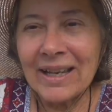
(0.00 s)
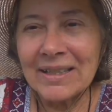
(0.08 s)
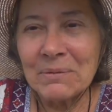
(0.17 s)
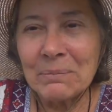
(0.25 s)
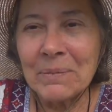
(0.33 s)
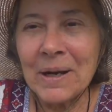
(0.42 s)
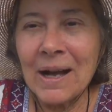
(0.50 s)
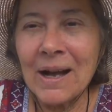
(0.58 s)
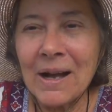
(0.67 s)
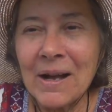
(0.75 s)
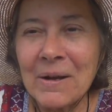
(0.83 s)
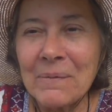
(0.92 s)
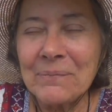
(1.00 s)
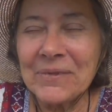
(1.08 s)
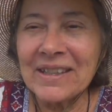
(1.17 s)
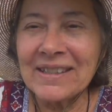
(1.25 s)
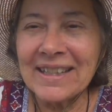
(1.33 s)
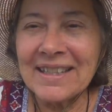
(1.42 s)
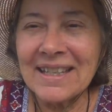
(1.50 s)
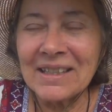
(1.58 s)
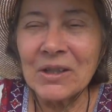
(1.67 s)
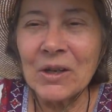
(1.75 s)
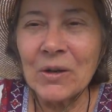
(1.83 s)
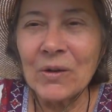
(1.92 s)
has a mom. It
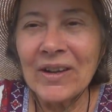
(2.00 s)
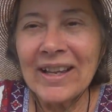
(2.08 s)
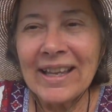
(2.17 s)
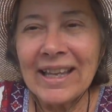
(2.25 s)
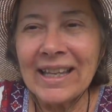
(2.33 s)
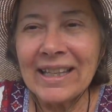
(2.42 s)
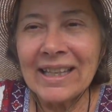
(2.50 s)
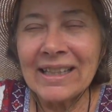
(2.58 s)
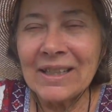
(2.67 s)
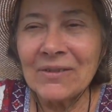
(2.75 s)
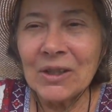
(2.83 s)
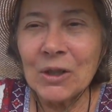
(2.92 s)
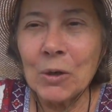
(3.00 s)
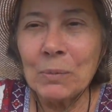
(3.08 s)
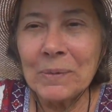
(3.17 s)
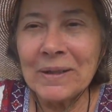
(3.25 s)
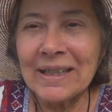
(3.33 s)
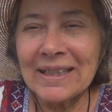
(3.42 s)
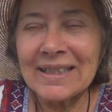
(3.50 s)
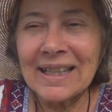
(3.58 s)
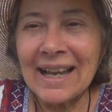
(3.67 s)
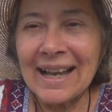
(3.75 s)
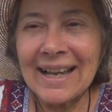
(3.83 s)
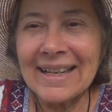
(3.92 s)
doesn't know it can even open its
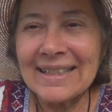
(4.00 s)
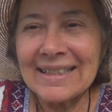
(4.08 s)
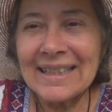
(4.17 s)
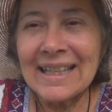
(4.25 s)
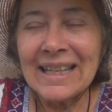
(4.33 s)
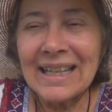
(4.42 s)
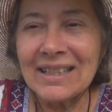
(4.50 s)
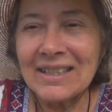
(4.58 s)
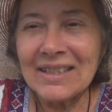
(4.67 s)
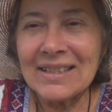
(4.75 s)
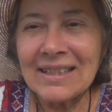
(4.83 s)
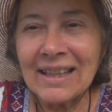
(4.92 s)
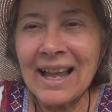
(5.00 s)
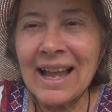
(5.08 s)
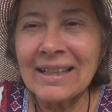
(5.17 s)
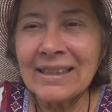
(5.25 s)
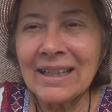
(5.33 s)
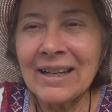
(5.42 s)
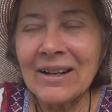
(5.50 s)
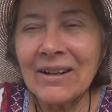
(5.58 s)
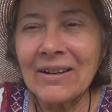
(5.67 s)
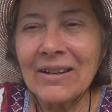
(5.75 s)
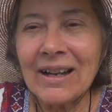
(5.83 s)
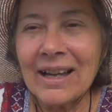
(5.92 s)
eyes. It's just lying
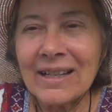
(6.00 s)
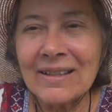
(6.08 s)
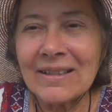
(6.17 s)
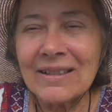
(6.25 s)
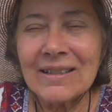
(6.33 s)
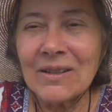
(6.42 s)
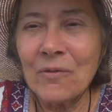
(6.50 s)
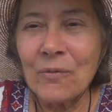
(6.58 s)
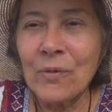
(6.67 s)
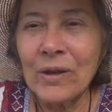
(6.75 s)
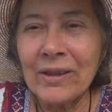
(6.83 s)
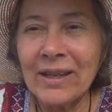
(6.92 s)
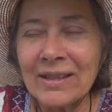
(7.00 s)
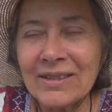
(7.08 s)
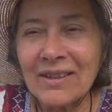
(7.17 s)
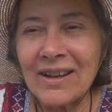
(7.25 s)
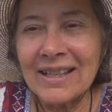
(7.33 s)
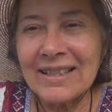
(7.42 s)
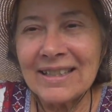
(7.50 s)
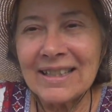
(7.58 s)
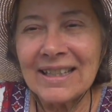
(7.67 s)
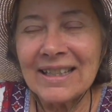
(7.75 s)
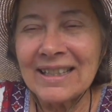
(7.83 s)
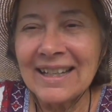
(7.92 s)
there, kind of really
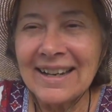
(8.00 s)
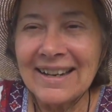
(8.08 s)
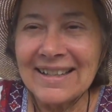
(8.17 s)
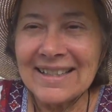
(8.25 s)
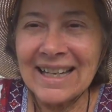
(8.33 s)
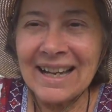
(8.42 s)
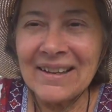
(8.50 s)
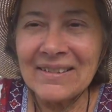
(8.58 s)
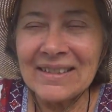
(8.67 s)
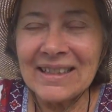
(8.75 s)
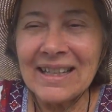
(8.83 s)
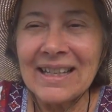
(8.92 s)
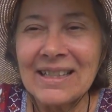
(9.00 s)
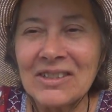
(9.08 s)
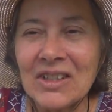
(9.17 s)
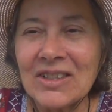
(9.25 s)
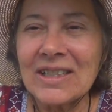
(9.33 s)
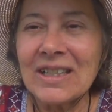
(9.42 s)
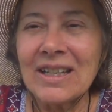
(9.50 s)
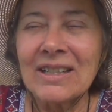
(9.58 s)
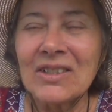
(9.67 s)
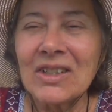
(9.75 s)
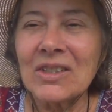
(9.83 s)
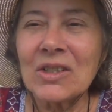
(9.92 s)
exhausted, sound just
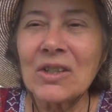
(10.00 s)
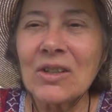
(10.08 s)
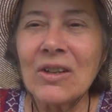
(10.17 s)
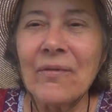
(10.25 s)
just